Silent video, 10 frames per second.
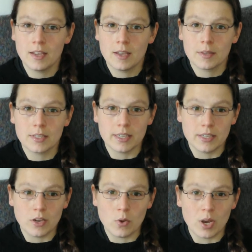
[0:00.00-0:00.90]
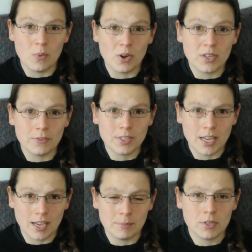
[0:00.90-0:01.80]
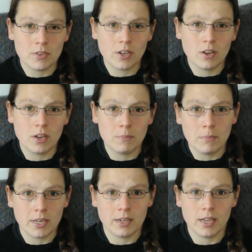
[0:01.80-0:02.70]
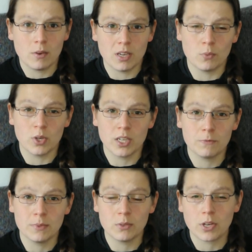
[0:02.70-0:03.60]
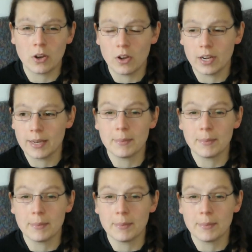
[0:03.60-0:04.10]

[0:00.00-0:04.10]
because I know I won't have time to record on Monday, or I would have been recording,